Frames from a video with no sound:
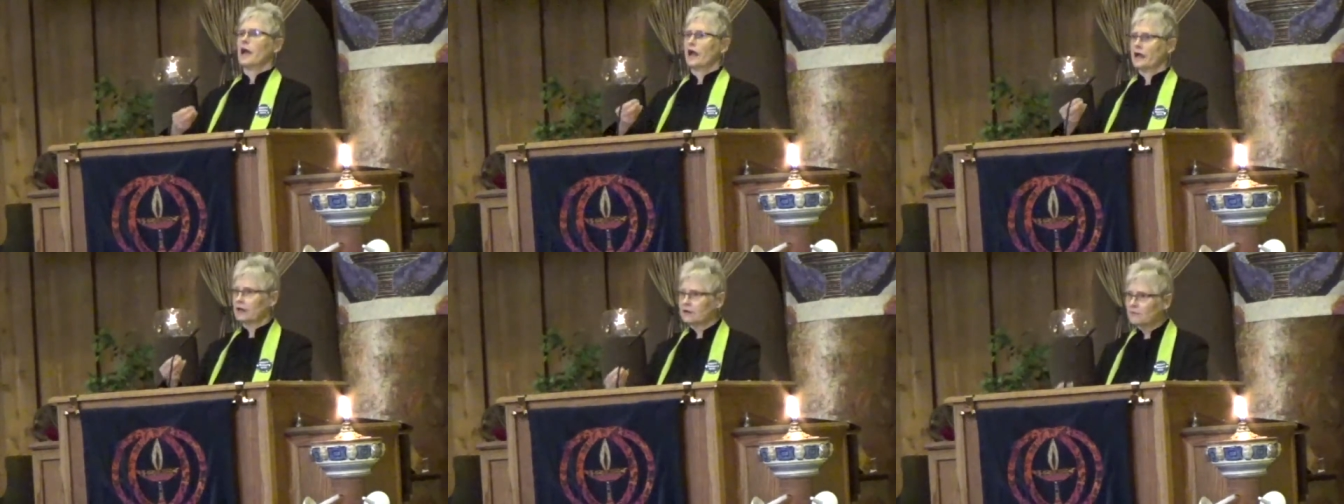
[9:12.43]

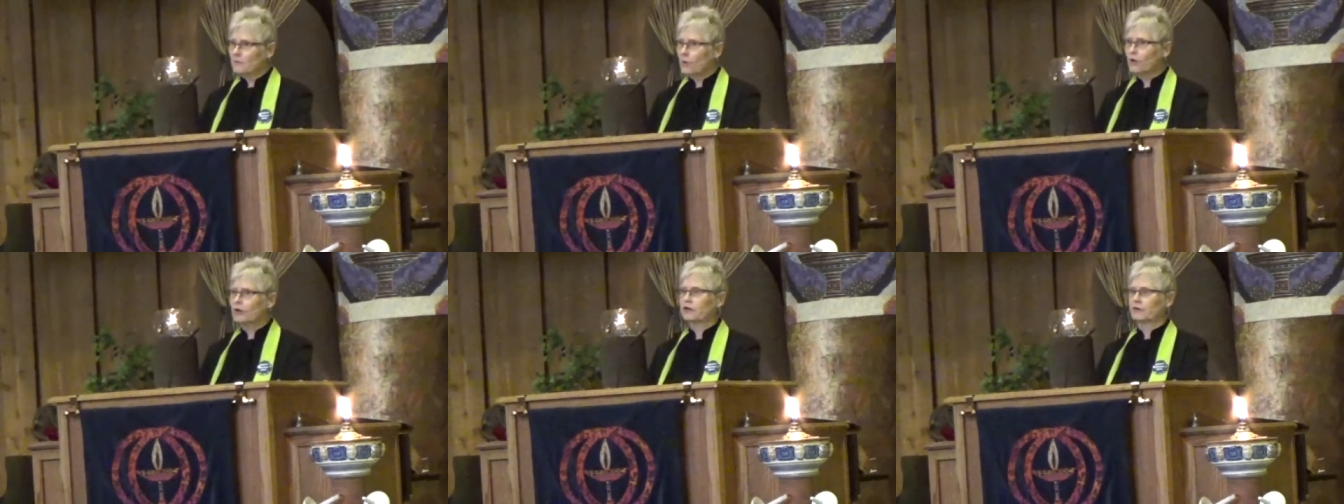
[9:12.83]
and
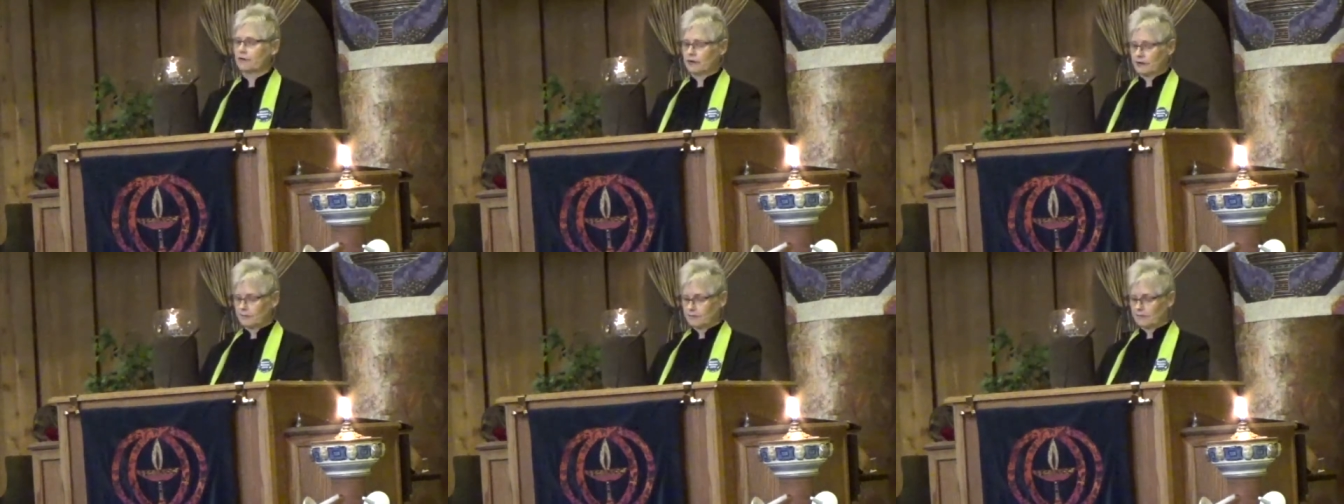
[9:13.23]
more
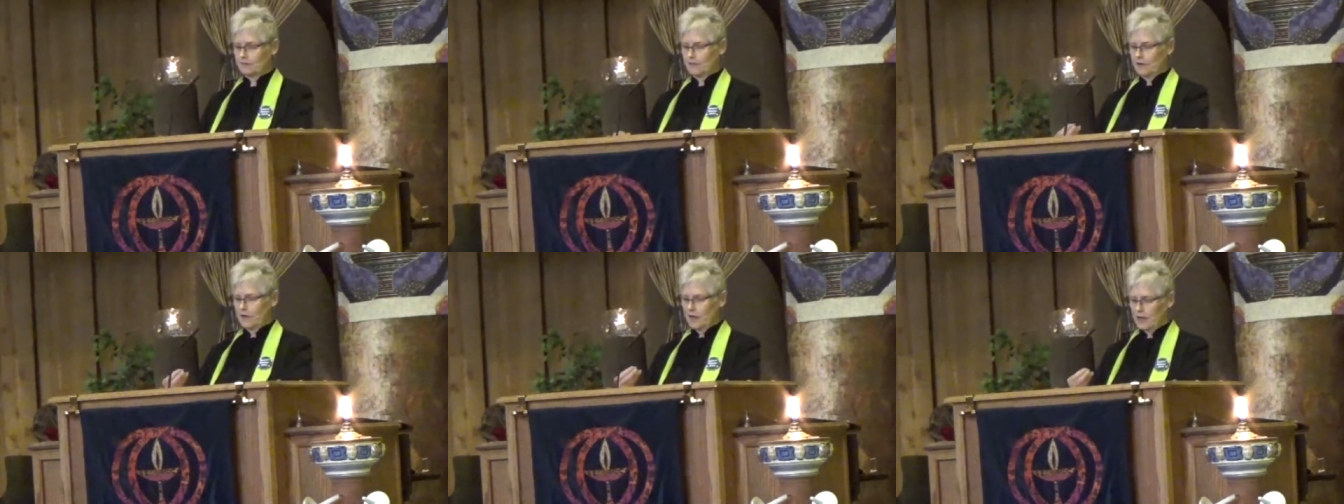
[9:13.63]

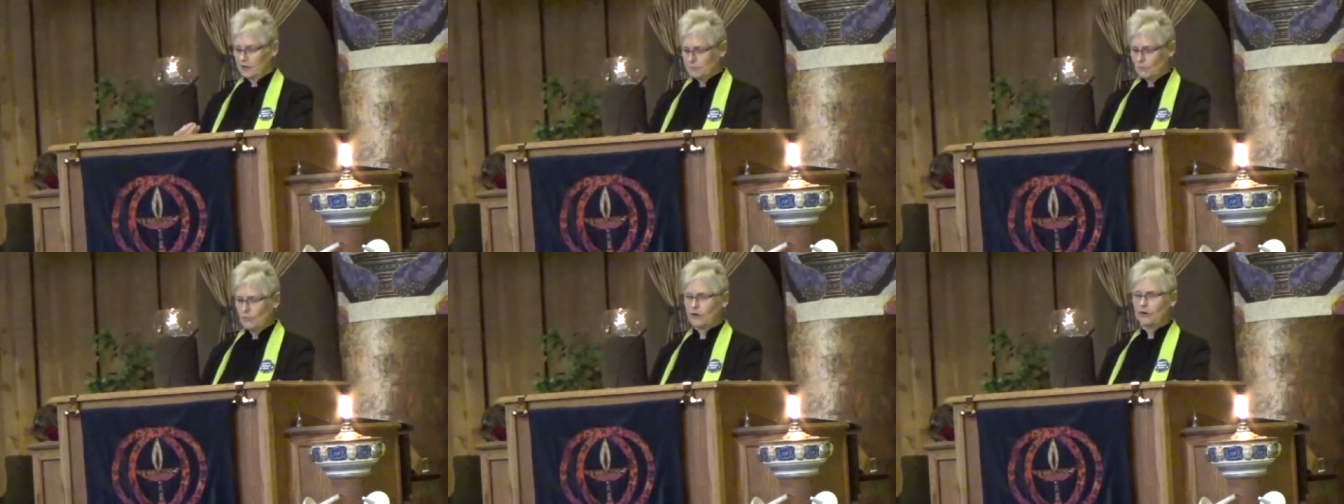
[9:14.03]
grief
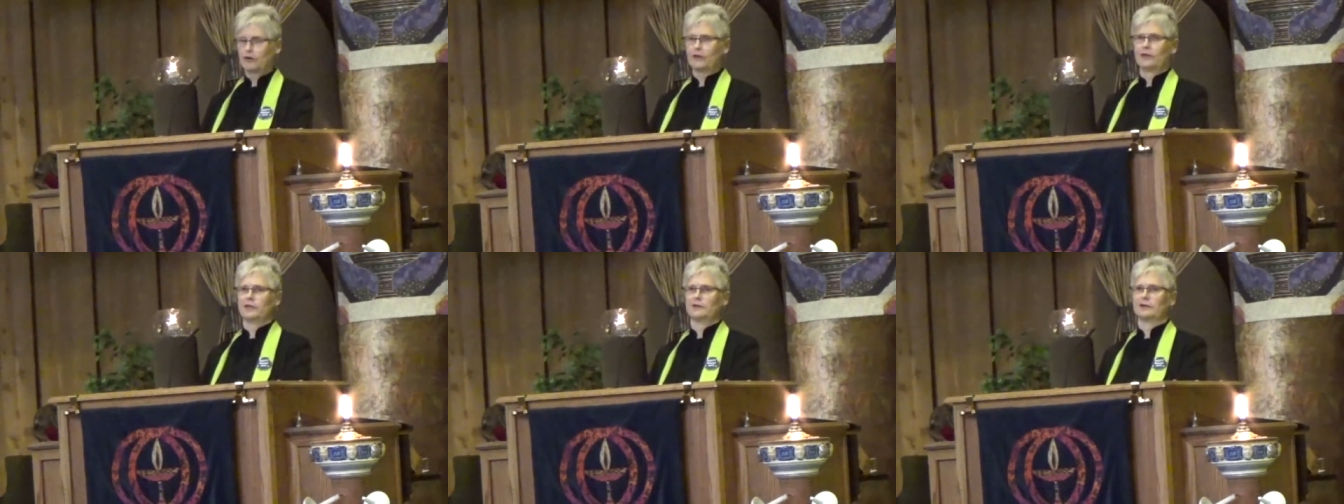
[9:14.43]
and more
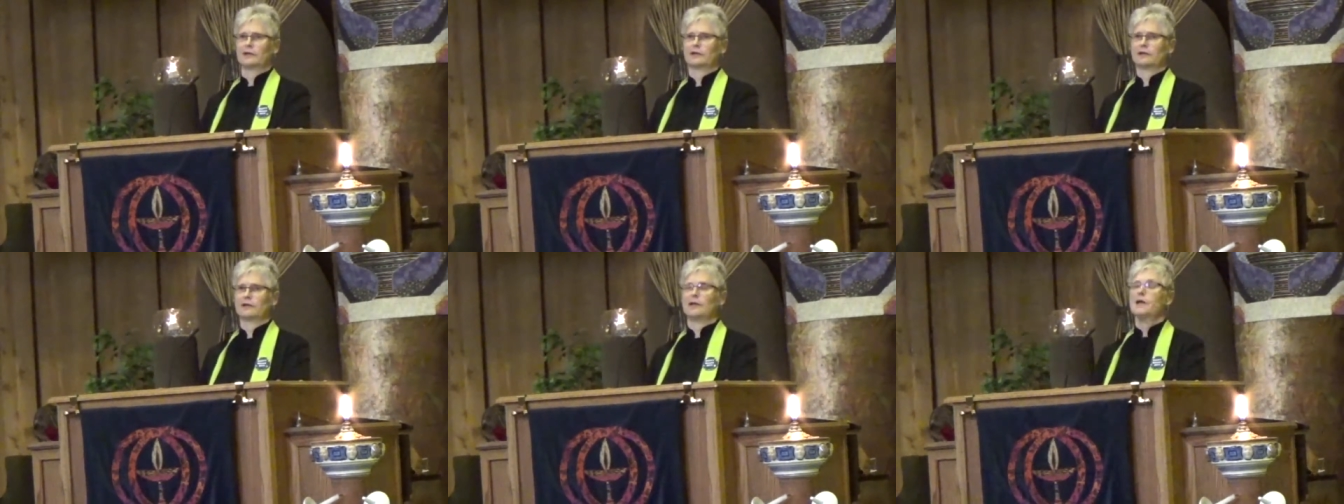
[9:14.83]

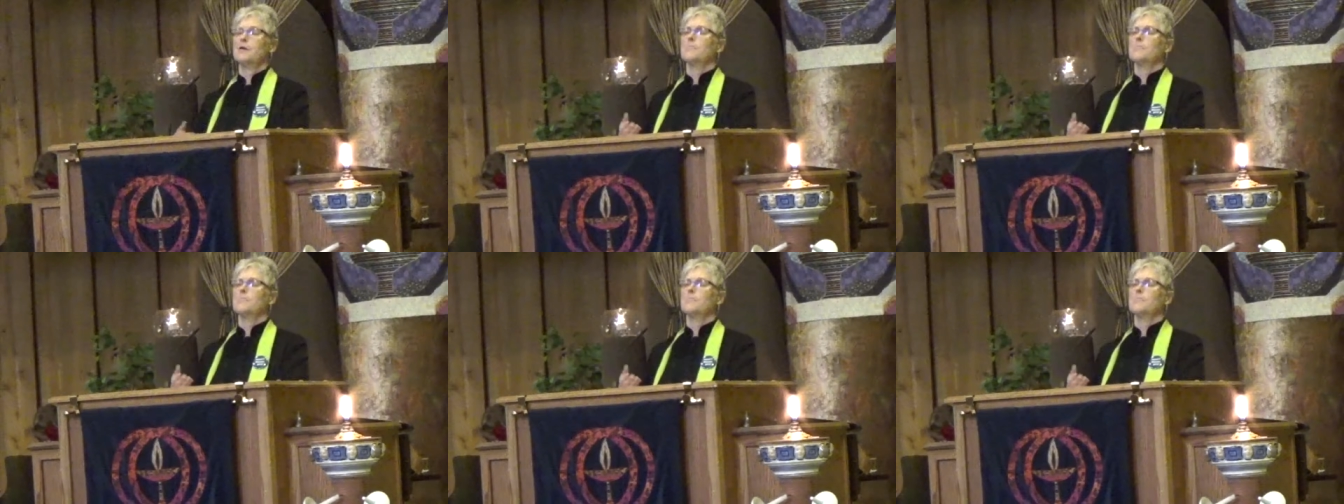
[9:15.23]
healing,